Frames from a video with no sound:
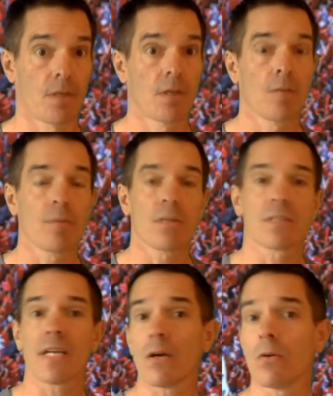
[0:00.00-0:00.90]
Because
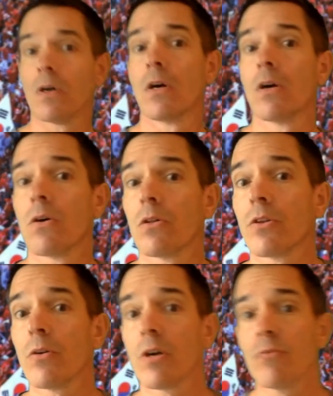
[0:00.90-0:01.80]
now,
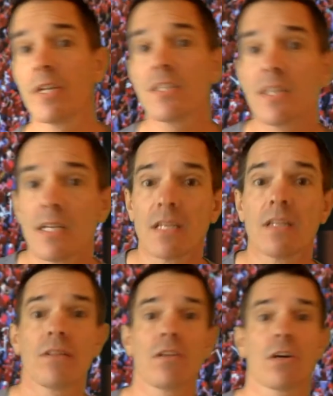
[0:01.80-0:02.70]
although originally
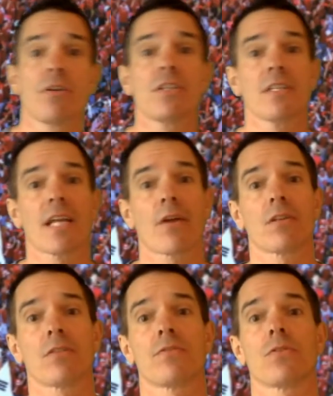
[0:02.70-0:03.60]
the origin
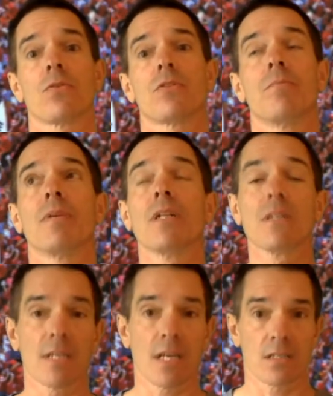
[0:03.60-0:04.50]
narrative sought to build a
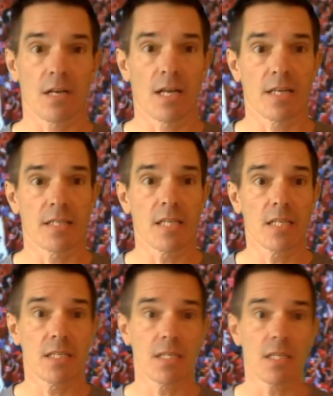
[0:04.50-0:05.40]
national
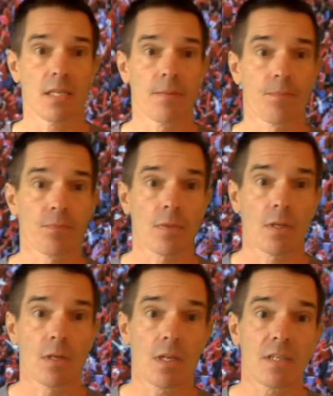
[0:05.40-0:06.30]
identity,
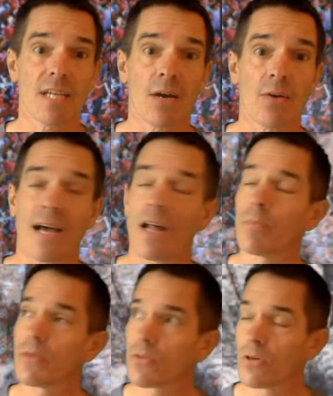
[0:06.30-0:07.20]
it's now an
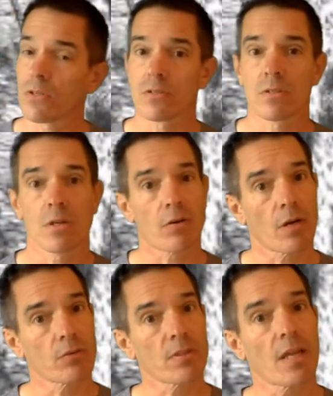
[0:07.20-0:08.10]
albatross
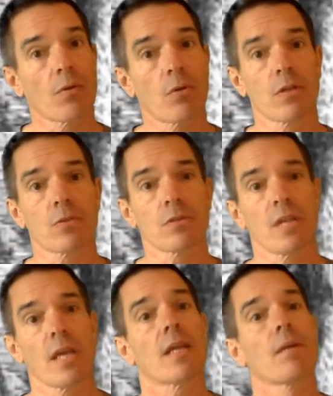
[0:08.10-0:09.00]
around Taekwondo's
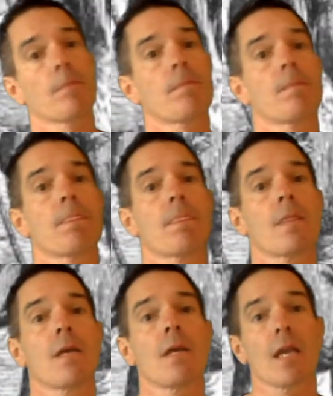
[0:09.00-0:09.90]
neck.
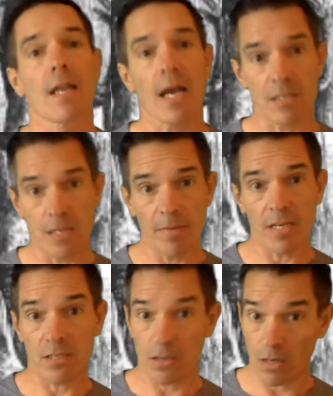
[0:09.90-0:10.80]
It actually makes
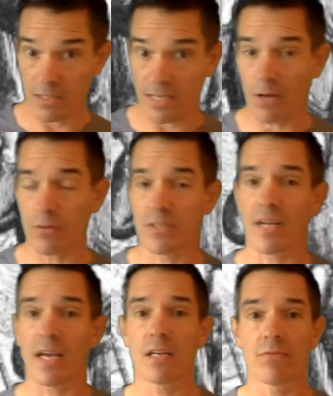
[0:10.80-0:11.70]
scholars
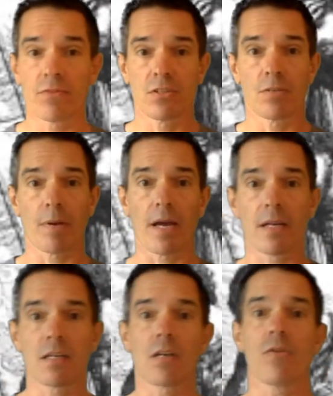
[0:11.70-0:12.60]
outside of the
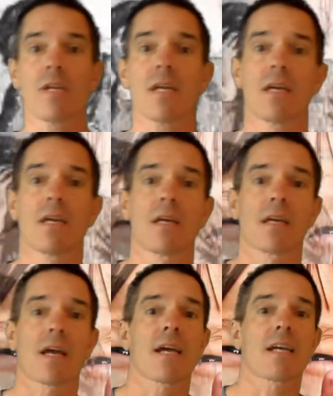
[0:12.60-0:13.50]
Japan-Korea
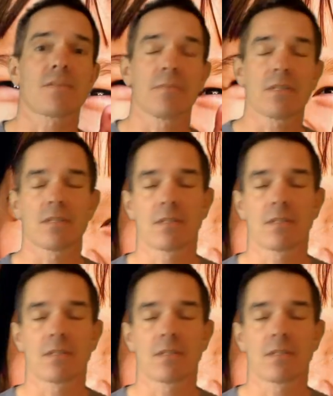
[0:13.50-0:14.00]
chiasmus